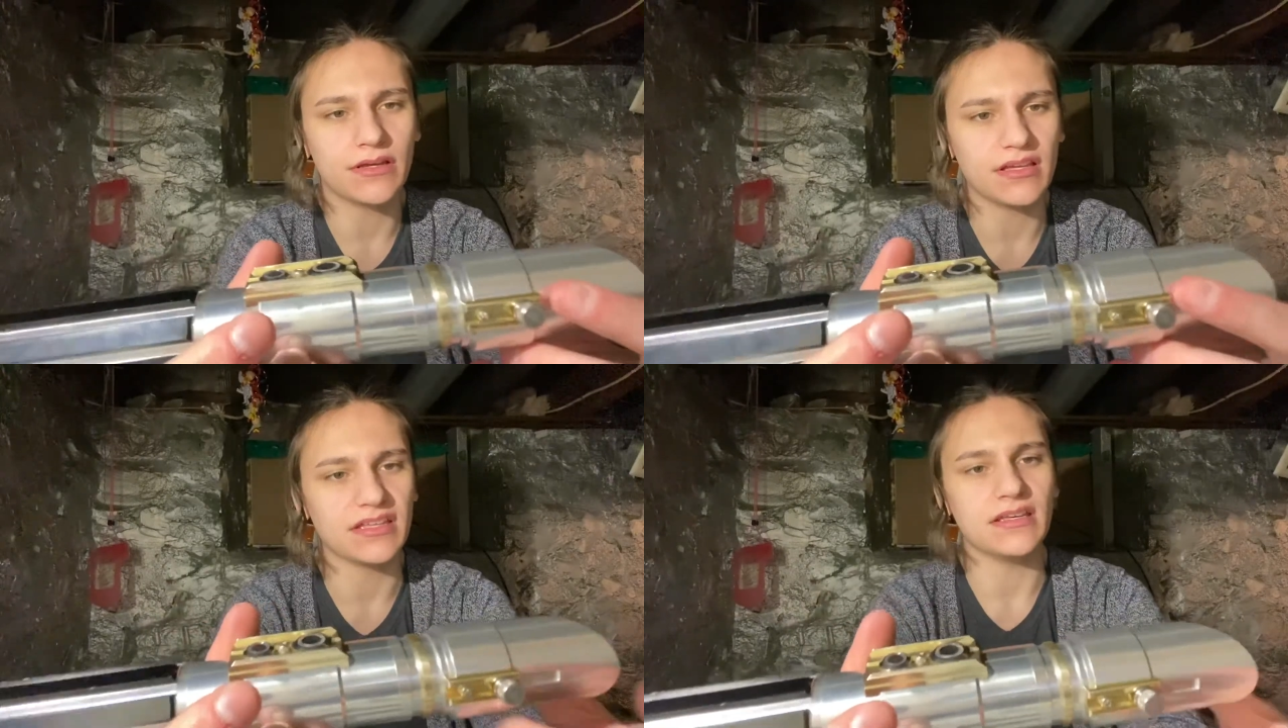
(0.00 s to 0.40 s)

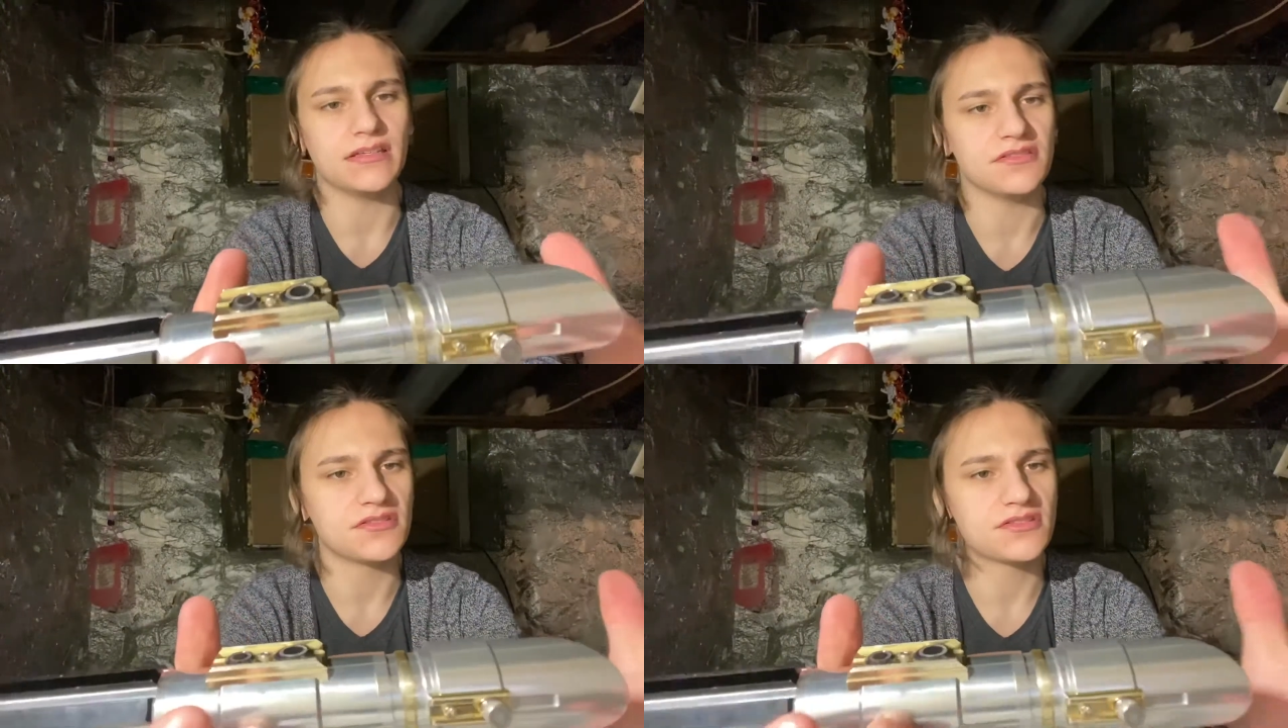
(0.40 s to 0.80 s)
It
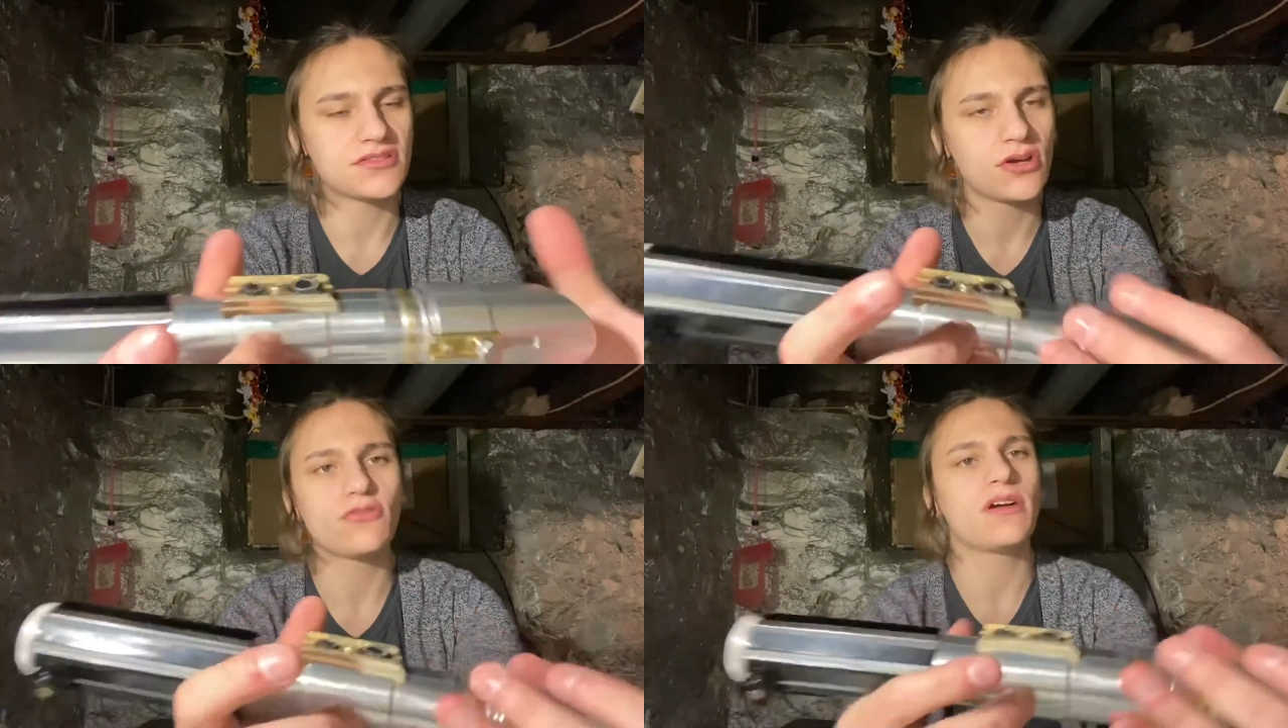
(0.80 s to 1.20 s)
is
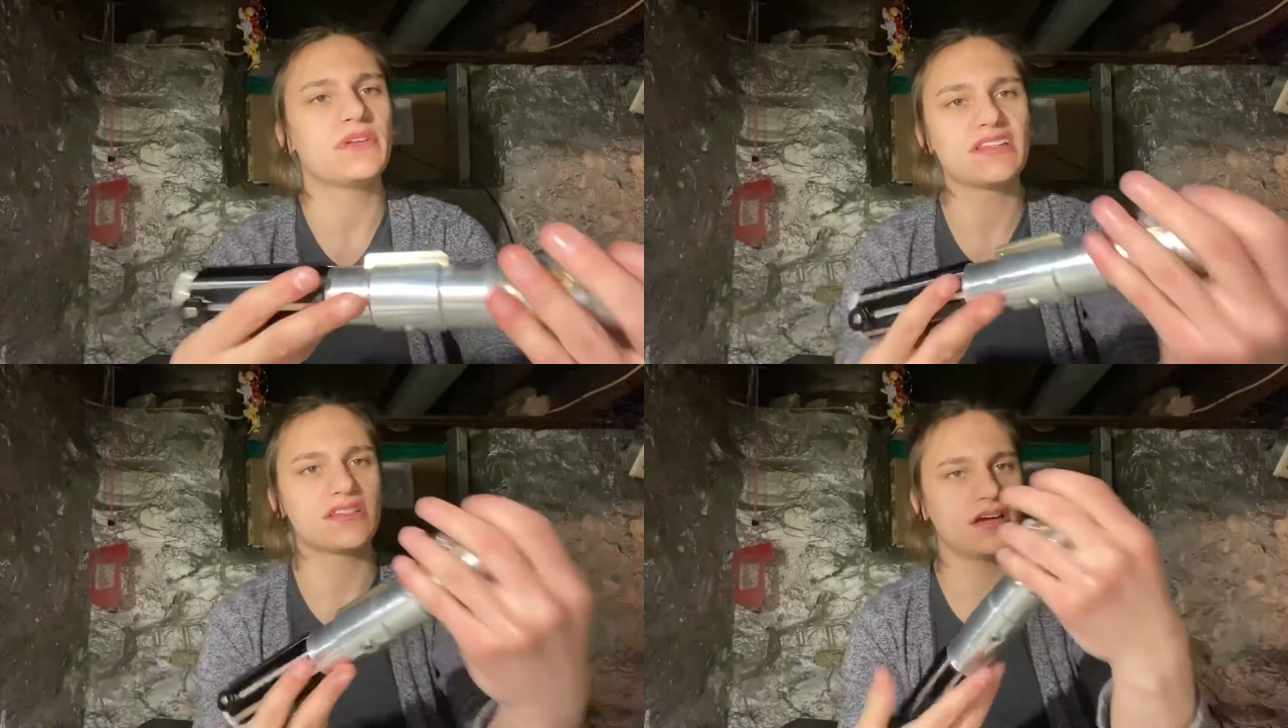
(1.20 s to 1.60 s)
so
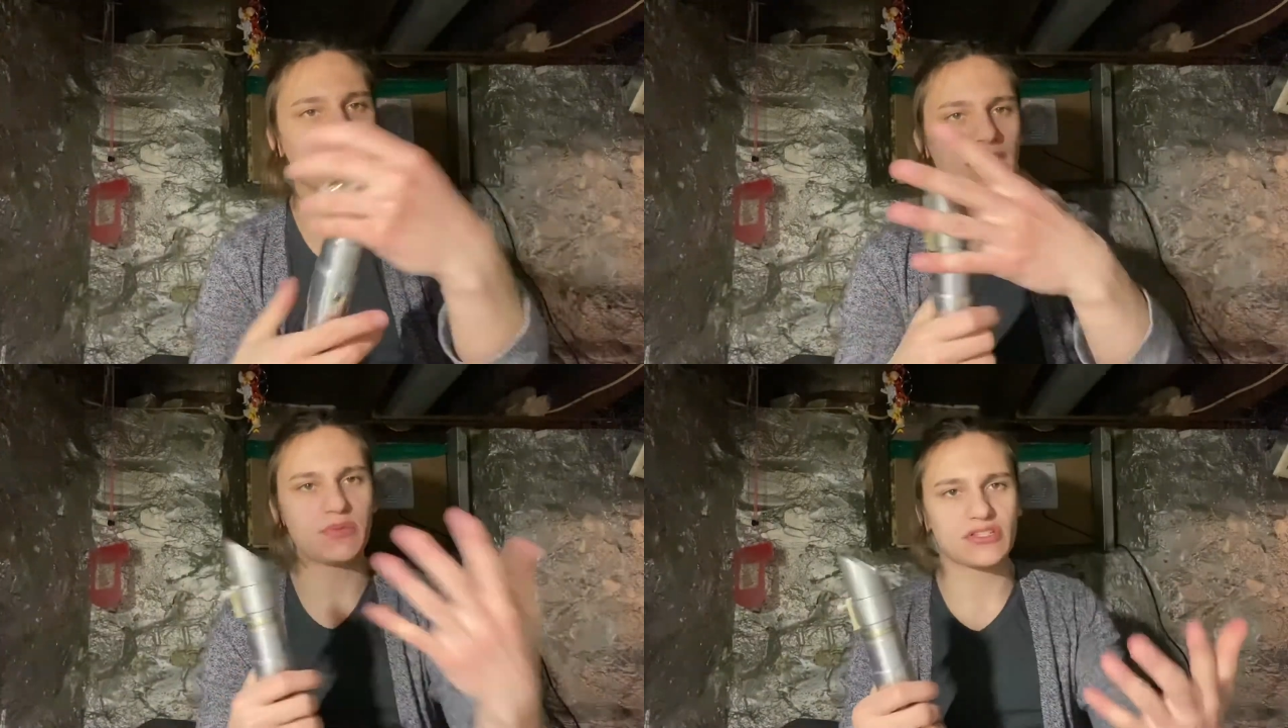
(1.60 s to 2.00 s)
reminiscent of
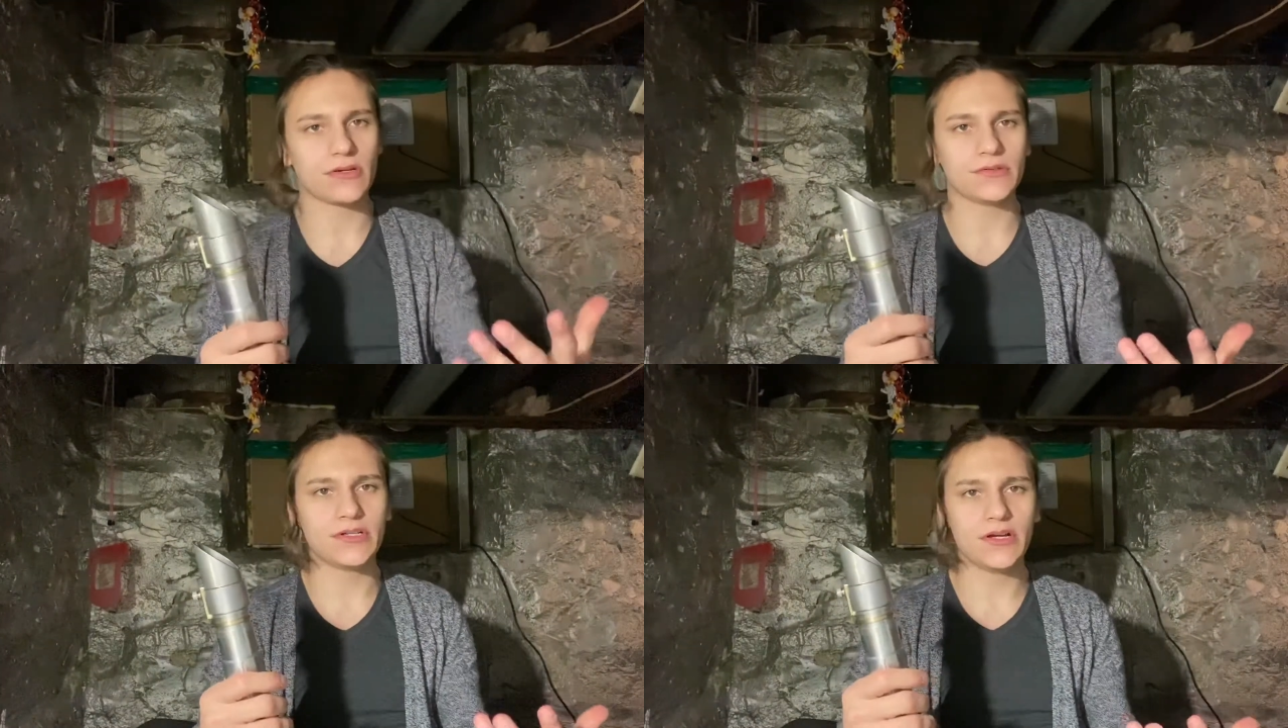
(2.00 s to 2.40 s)
an
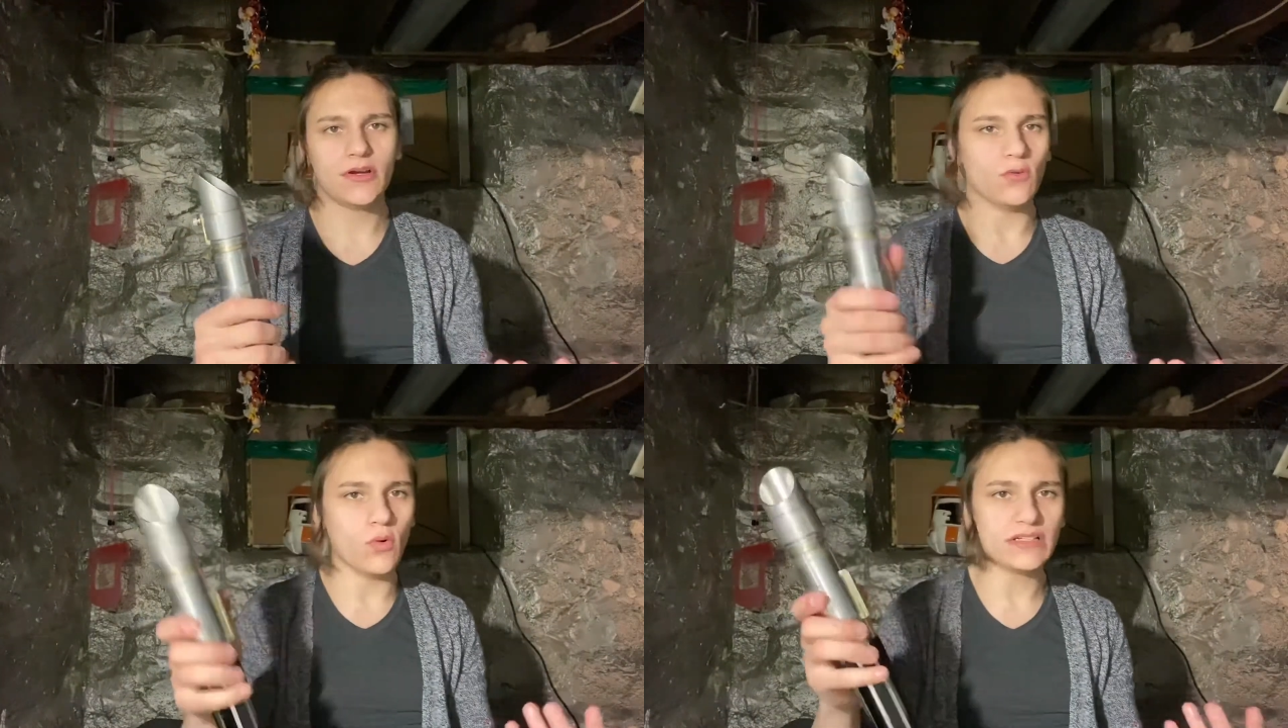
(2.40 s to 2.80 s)
episode
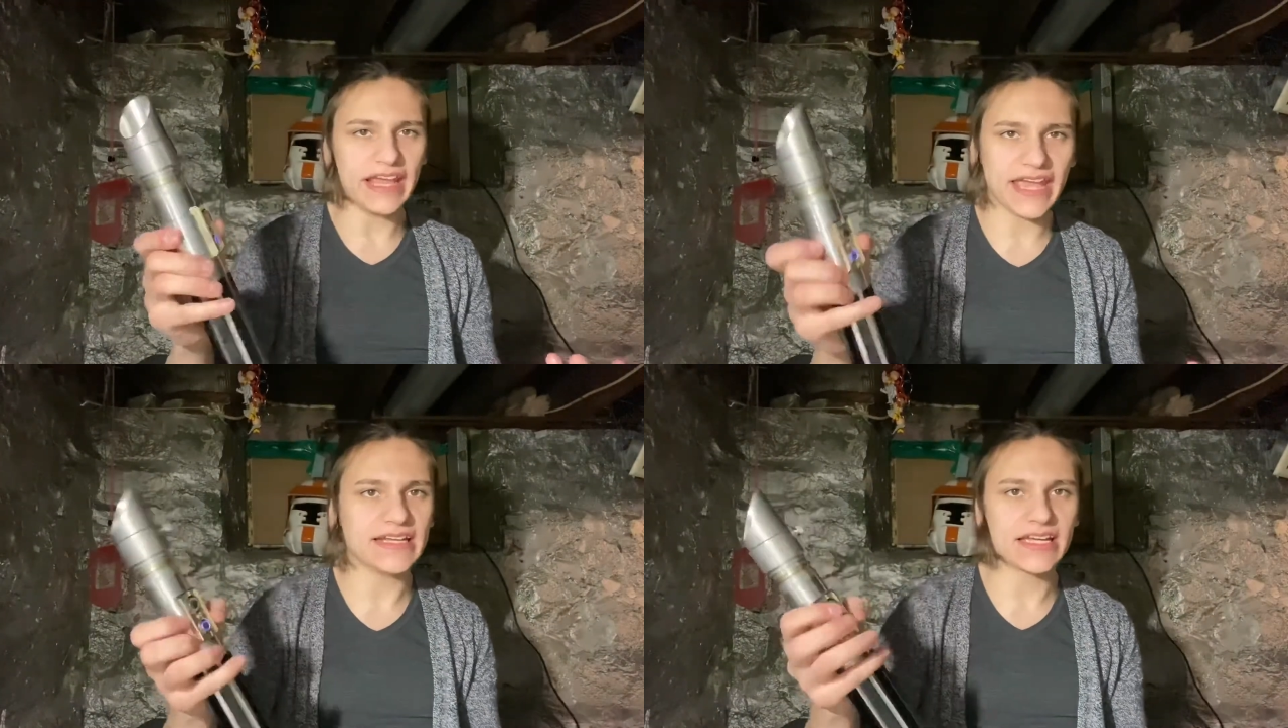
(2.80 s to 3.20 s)

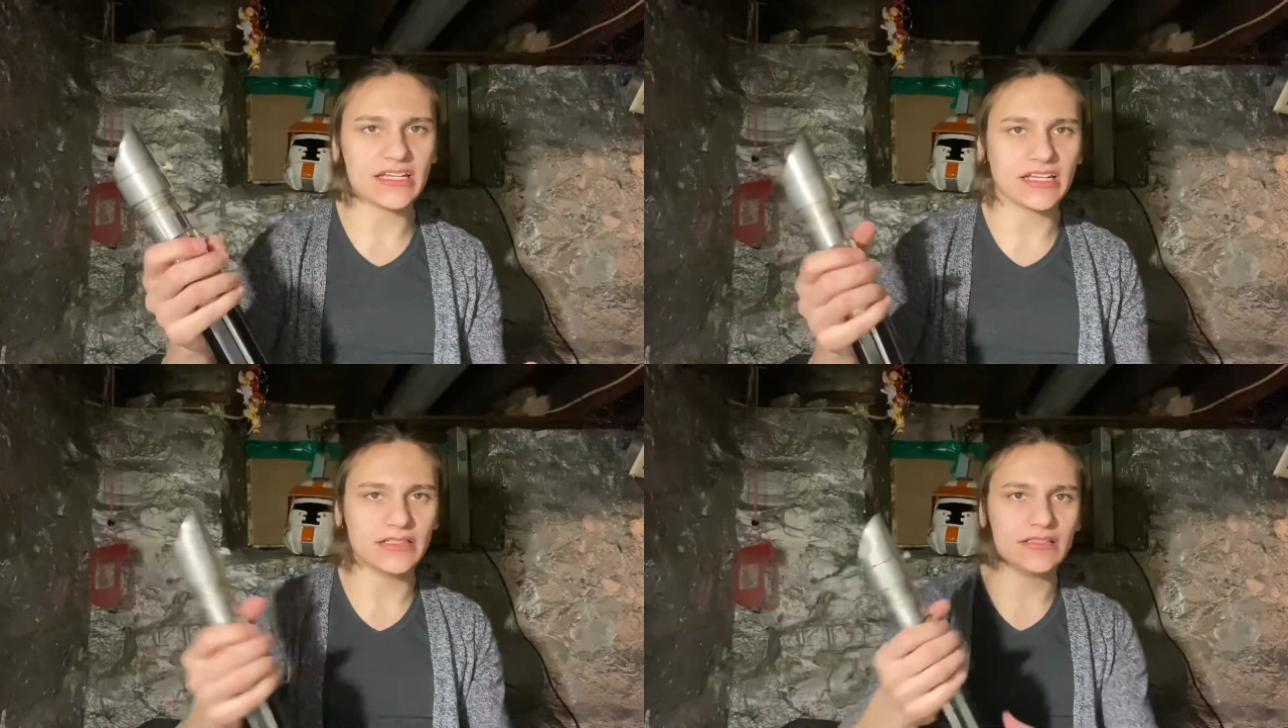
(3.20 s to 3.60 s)
1
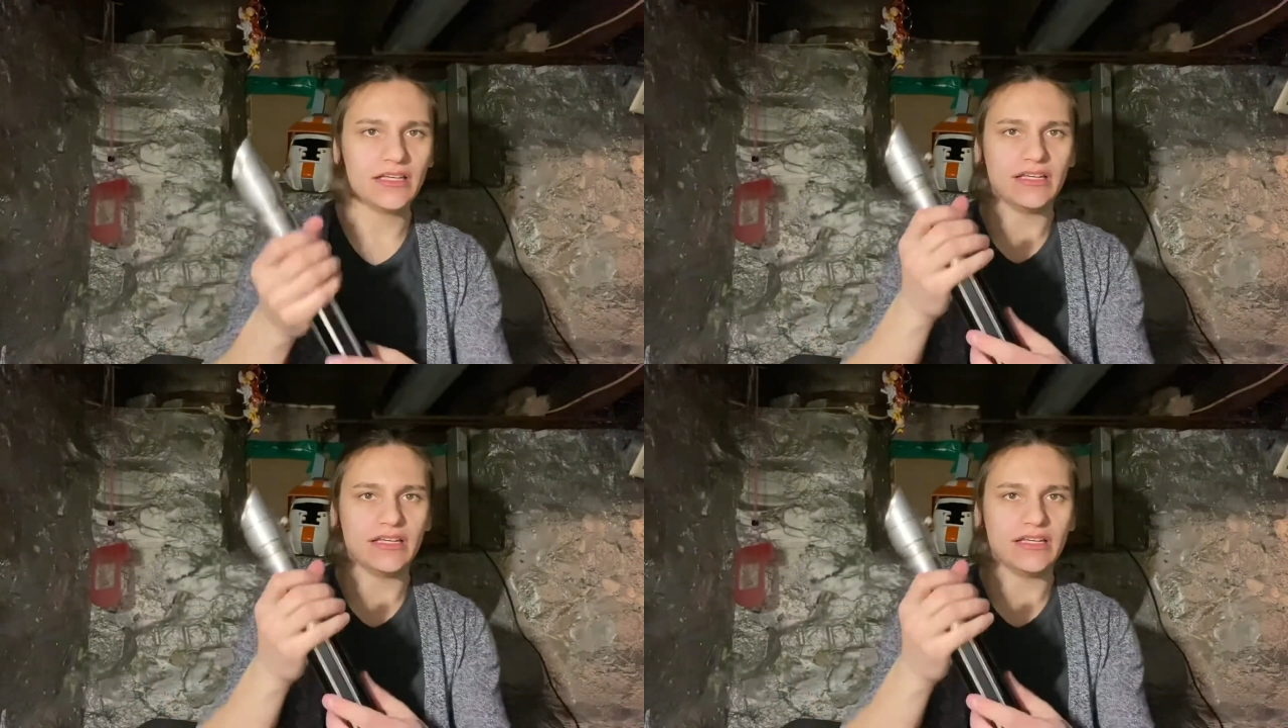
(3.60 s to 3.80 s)
Anakin hilt.